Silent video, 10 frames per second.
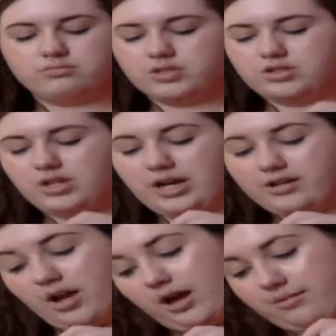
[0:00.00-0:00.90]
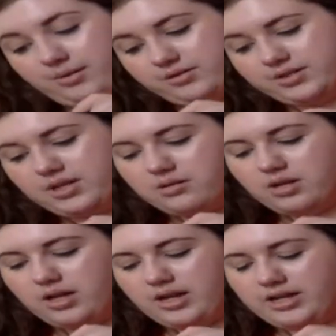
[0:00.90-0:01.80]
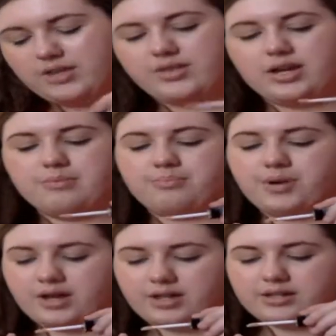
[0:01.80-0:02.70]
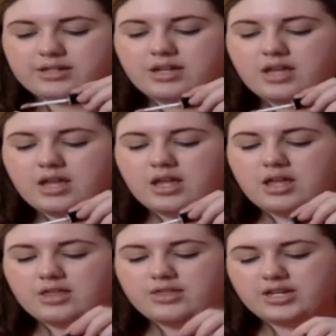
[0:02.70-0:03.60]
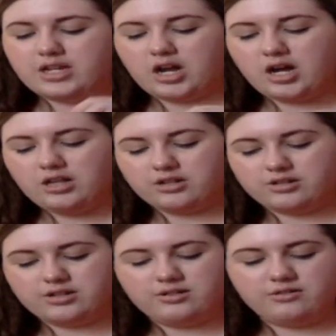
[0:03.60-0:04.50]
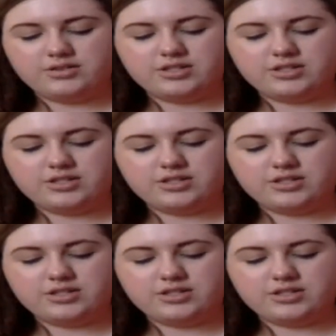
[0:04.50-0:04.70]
which I have pale skin, and I get that, but the color, even if